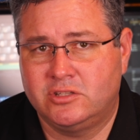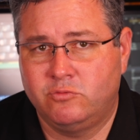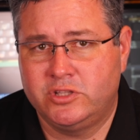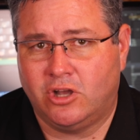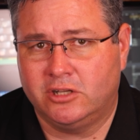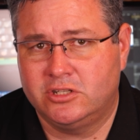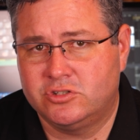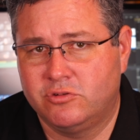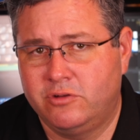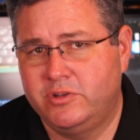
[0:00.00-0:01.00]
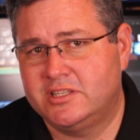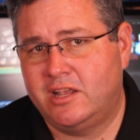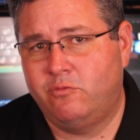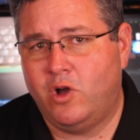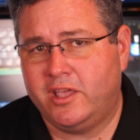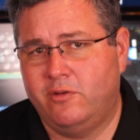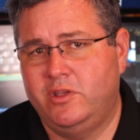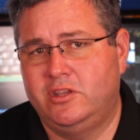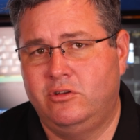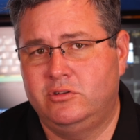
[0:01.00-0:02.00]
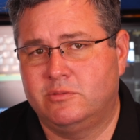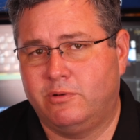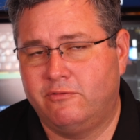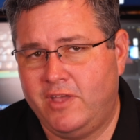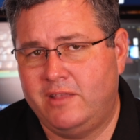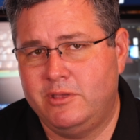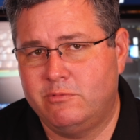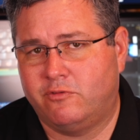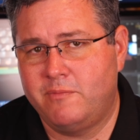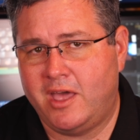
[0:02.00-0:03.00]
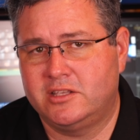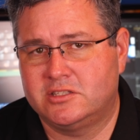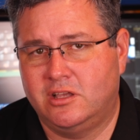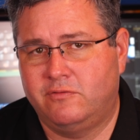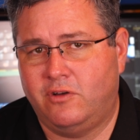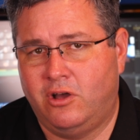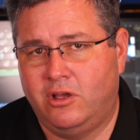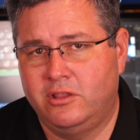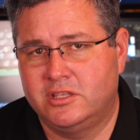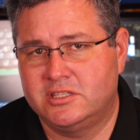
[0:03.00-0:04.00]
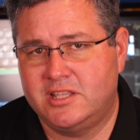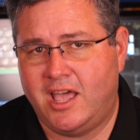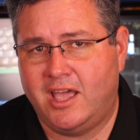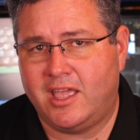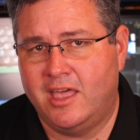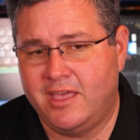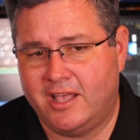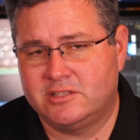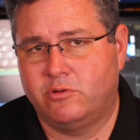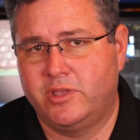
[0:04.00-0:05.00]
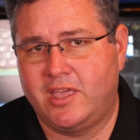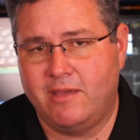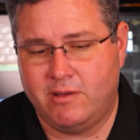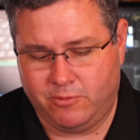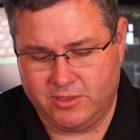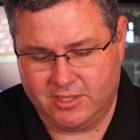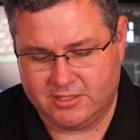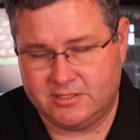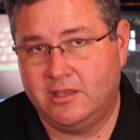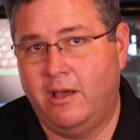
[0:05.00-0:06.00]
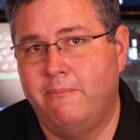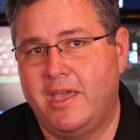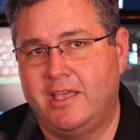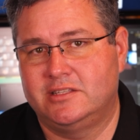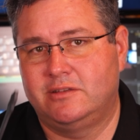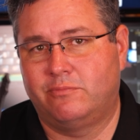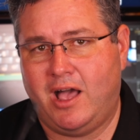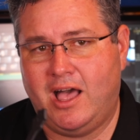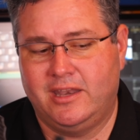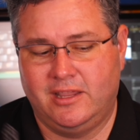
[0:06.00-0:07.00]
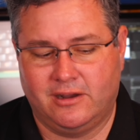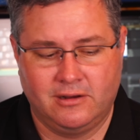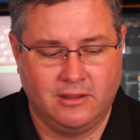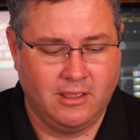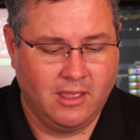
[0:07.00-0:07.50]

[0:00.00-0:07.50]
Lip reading: We talked to Truk. We said, what can we do to prevent people from mounting stuff on the stack? And that's where we came up with this amazing pod here.